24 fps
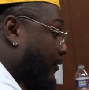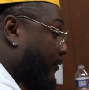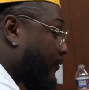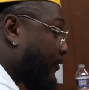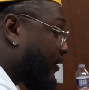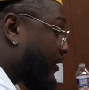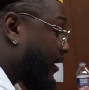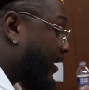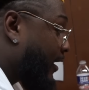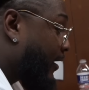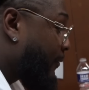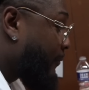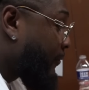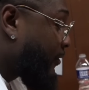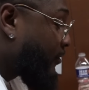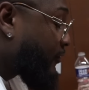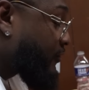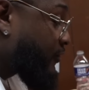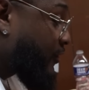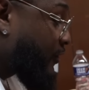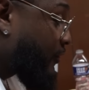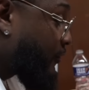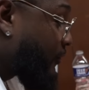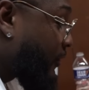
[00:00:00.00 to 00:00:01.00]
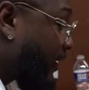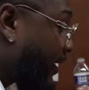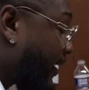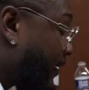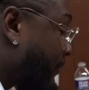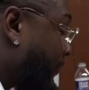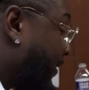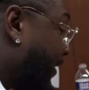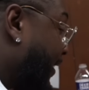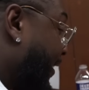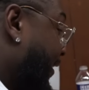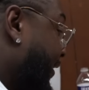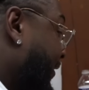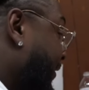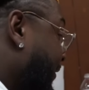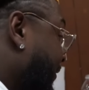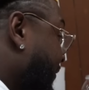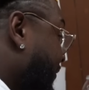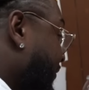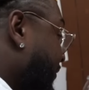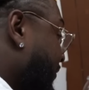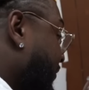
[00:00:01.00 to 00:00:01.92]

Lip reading: What kind of music you got, man?